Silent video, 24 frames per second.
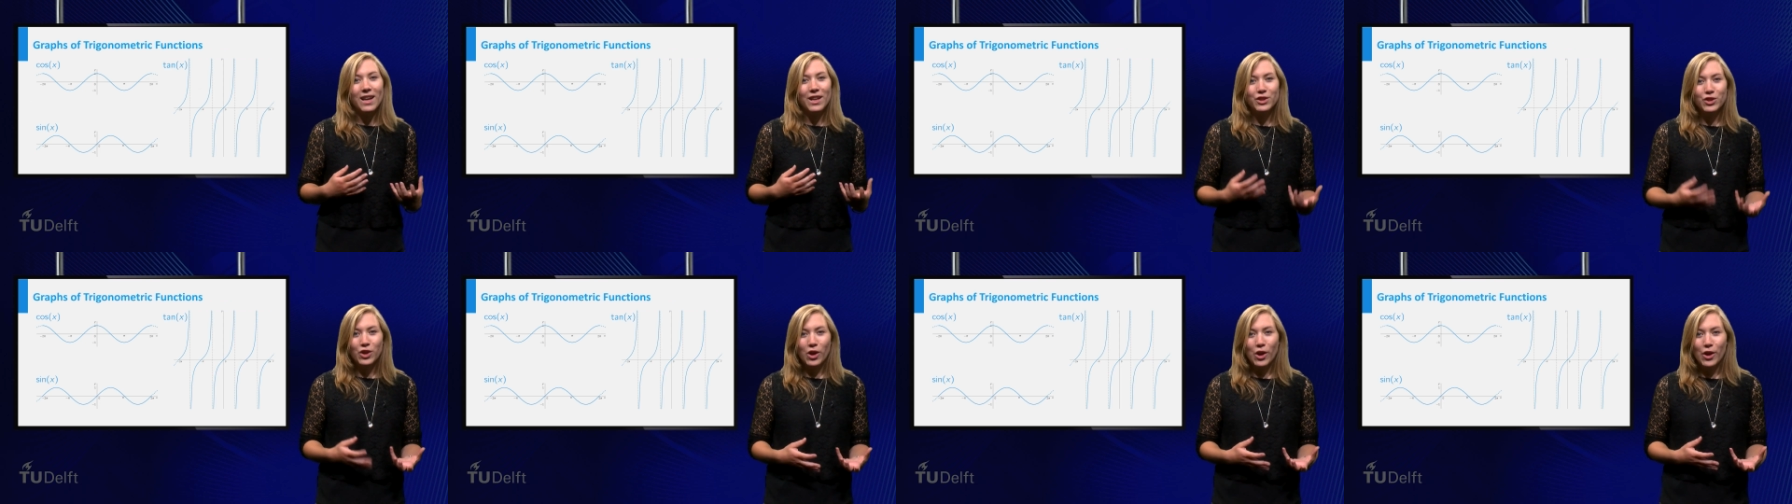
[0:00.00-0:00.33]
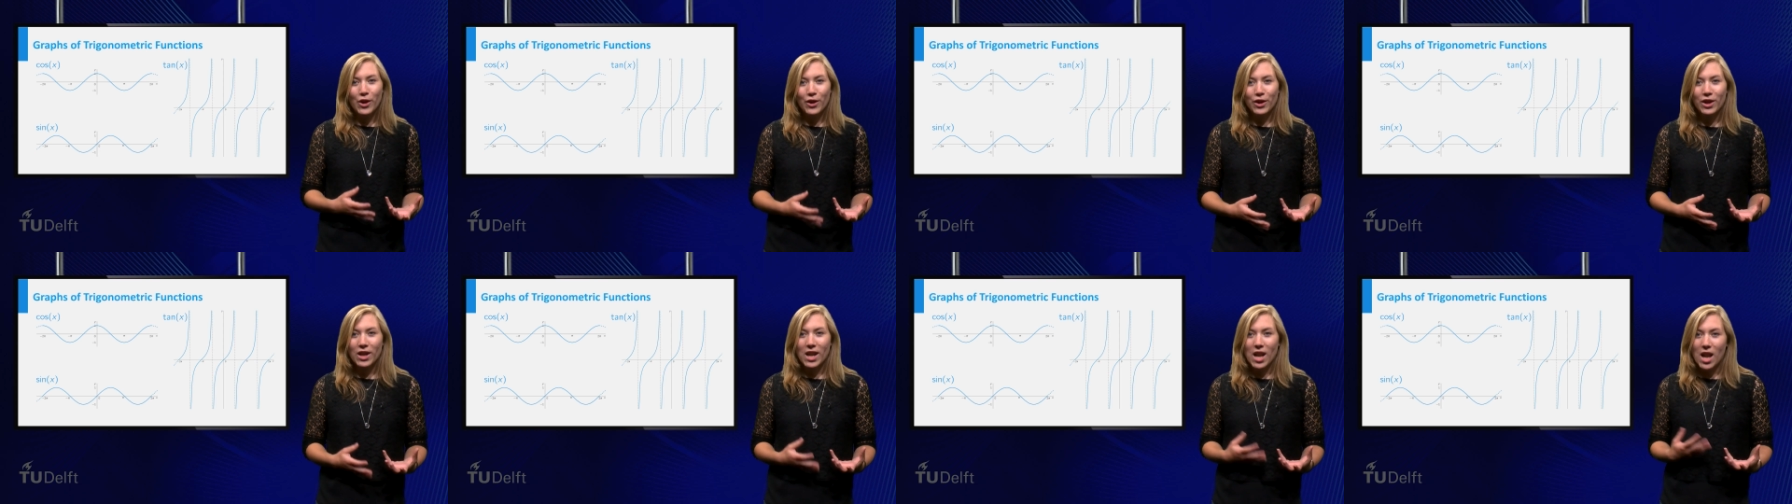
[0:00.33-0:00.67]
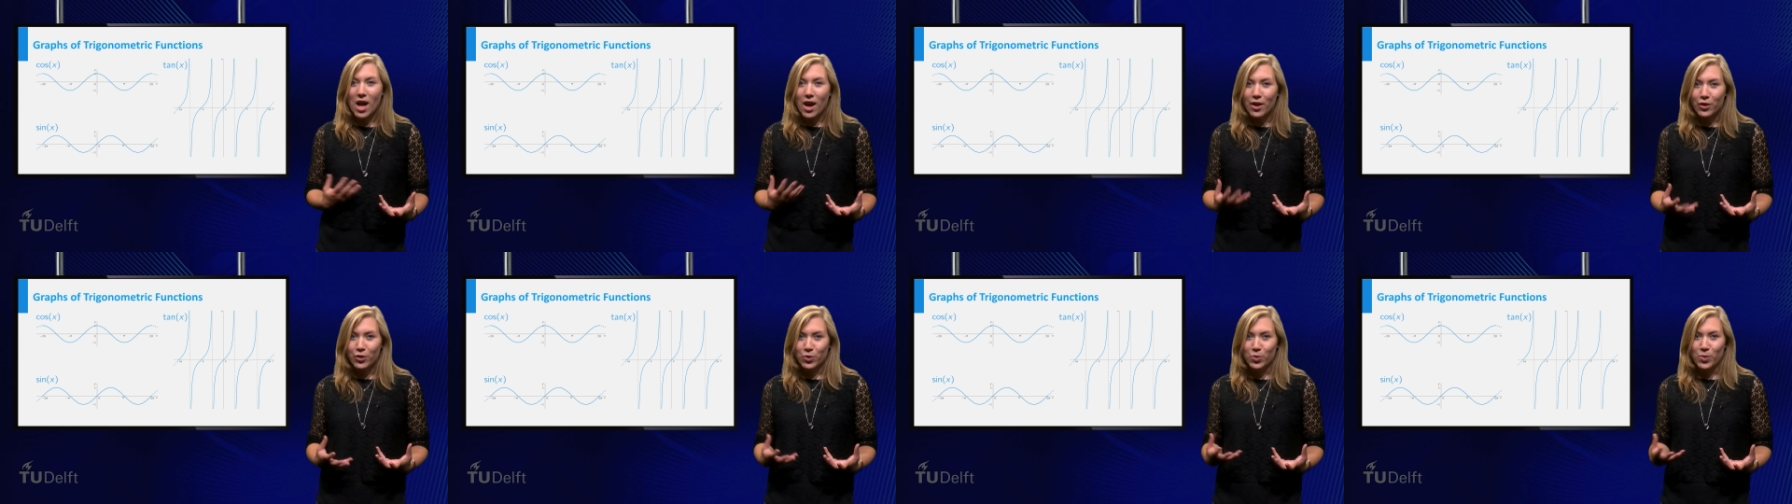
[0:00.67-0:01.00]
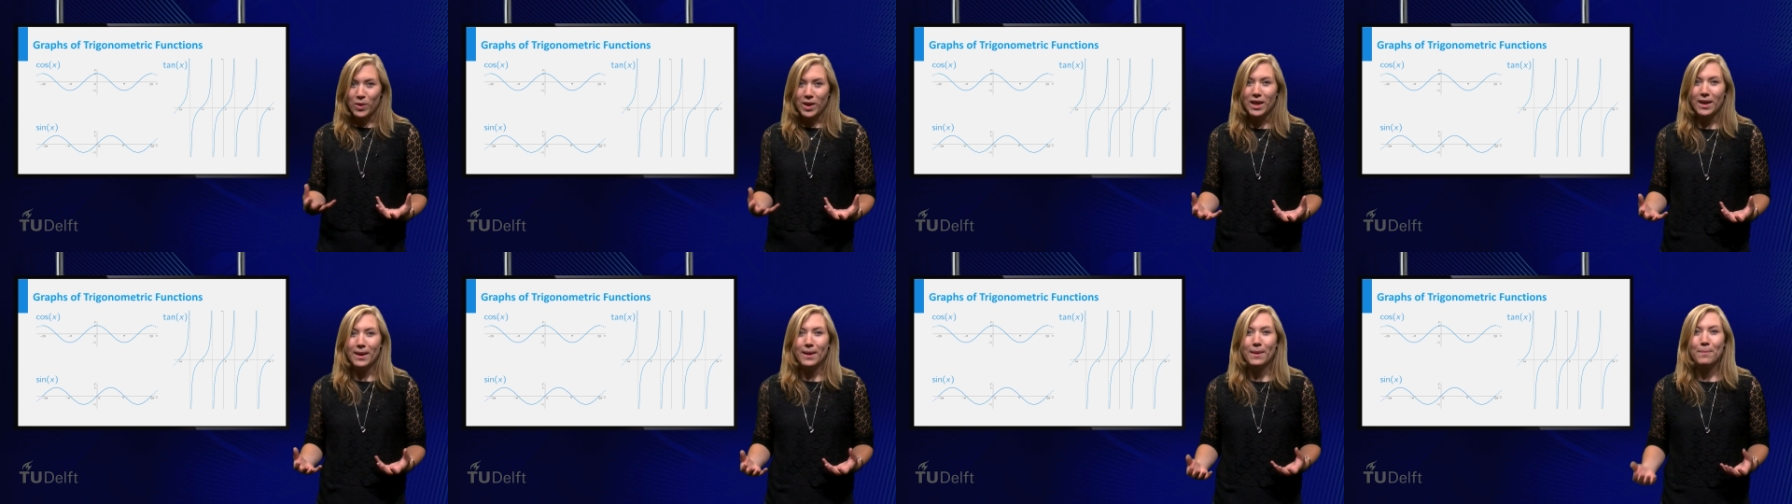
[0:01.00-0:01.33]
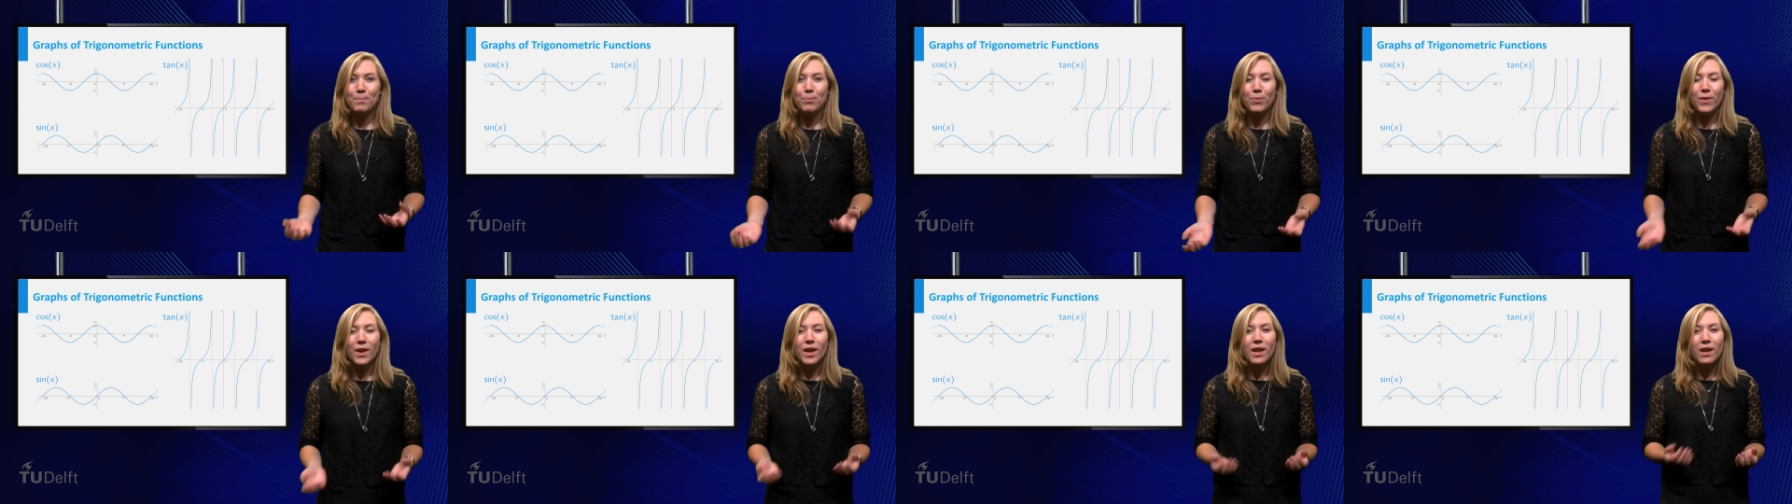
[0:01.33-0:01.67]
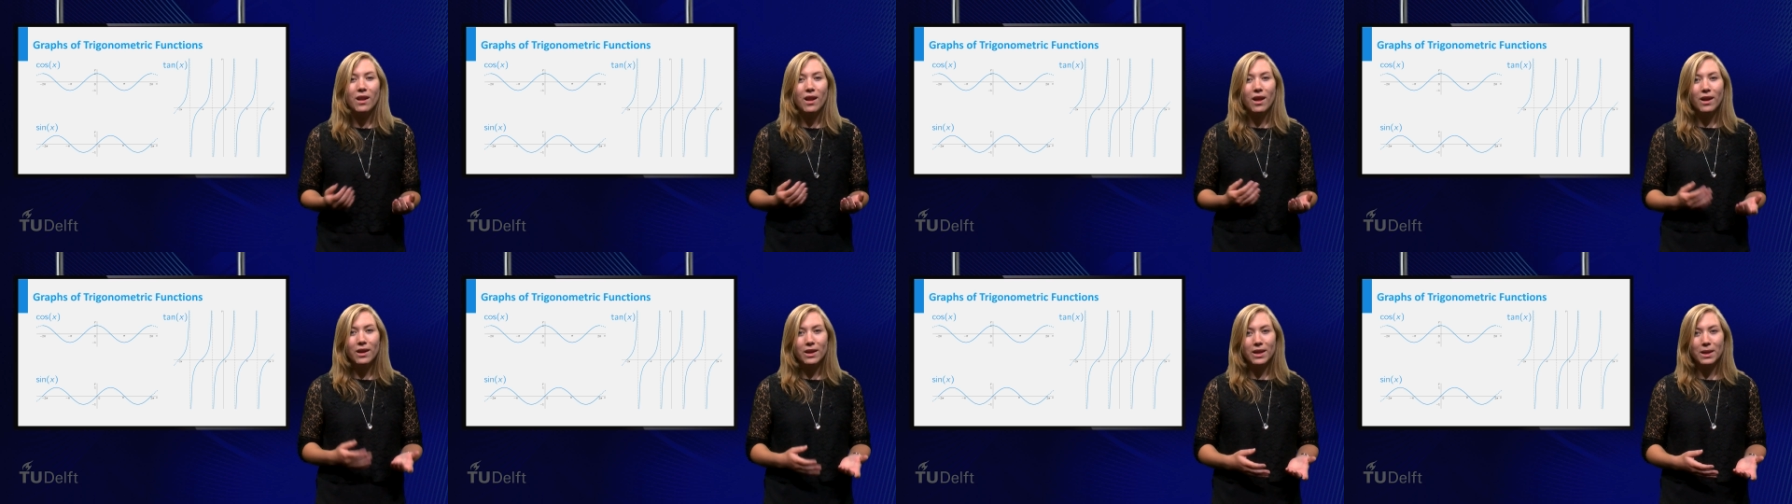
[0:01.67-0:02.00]
As you learned last week,
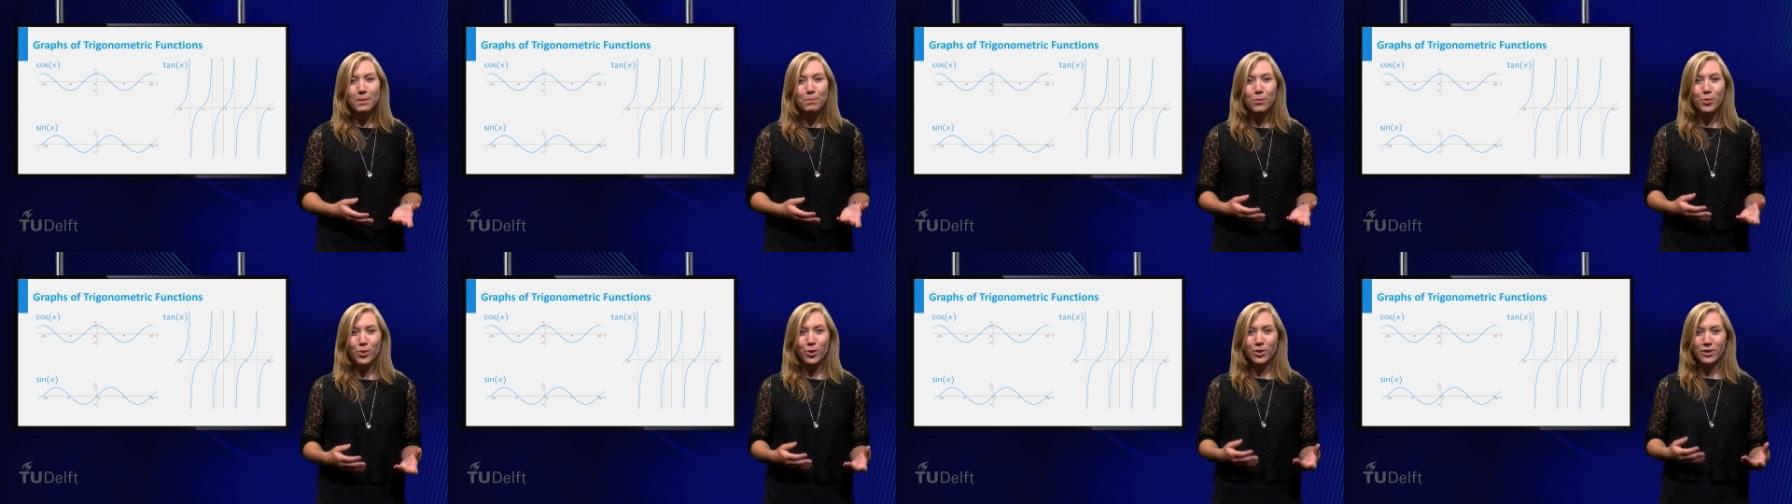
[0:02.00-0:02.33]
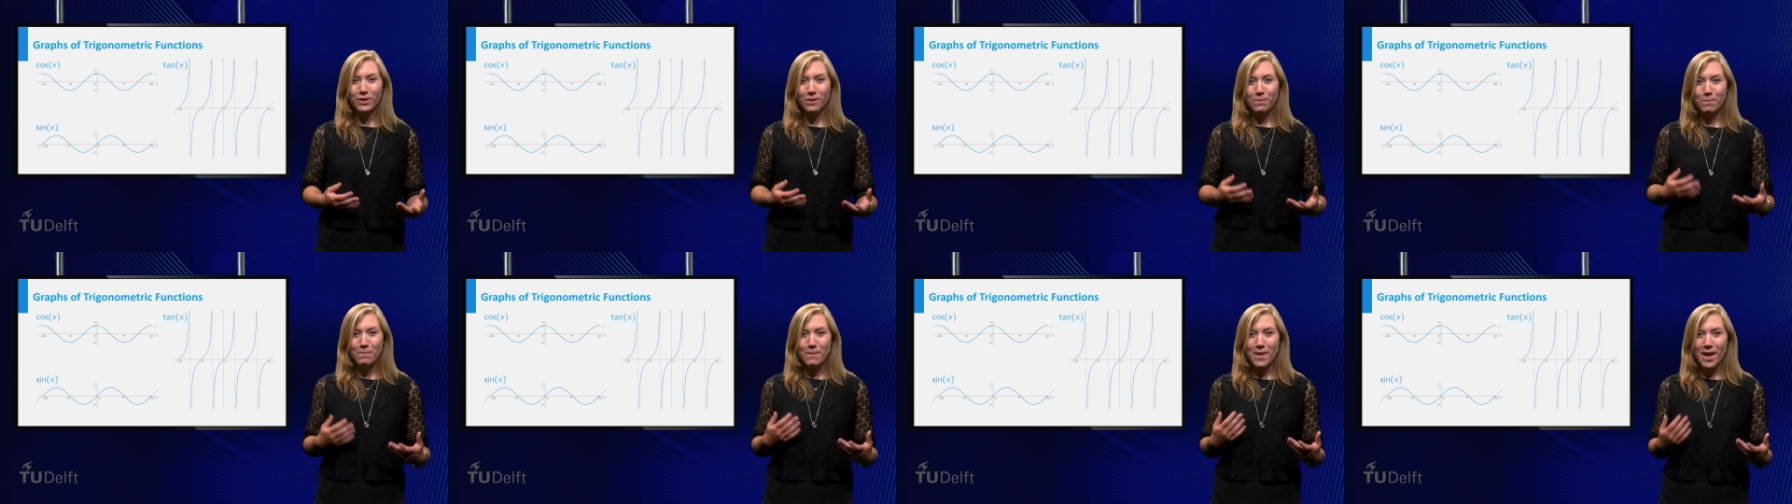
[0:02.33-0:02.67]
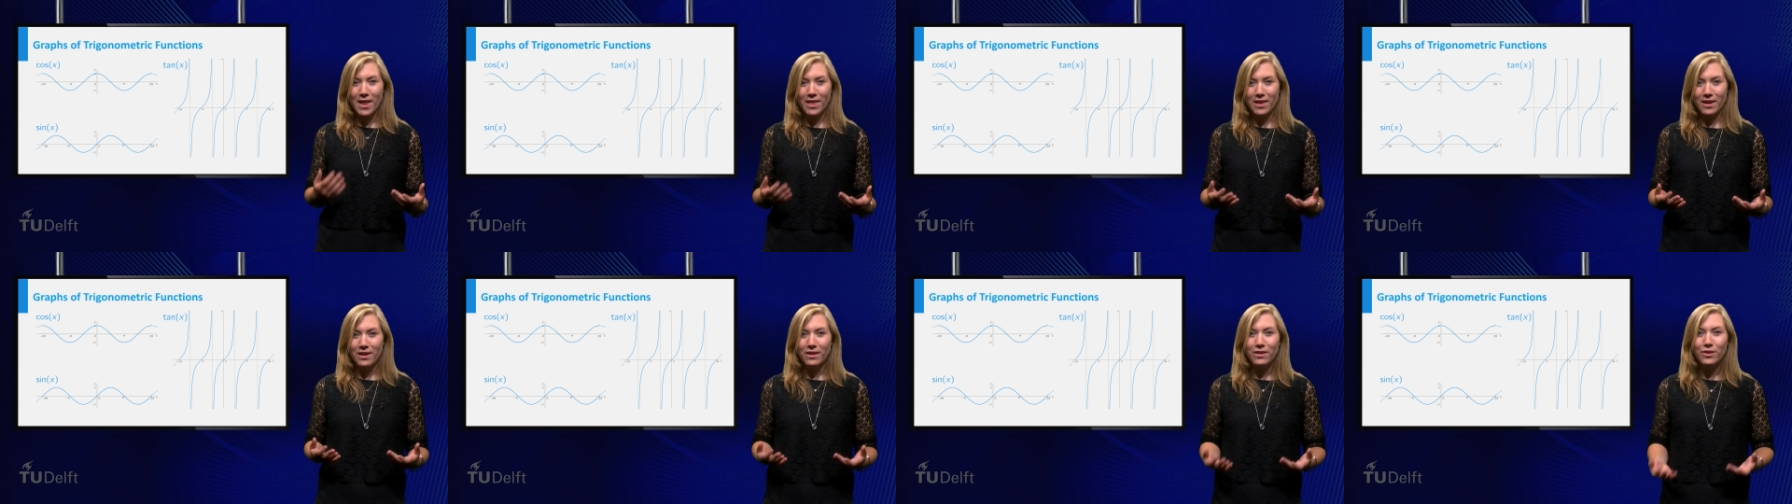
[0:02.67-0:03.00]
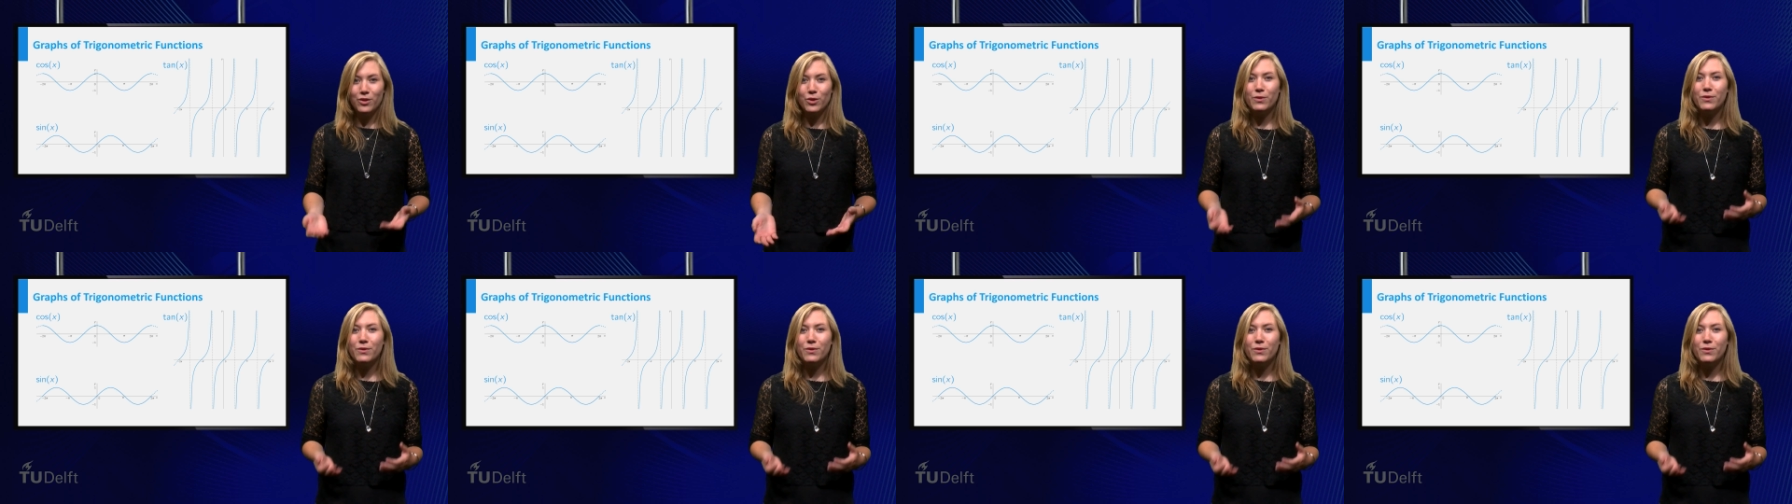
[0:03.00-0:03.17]
another important method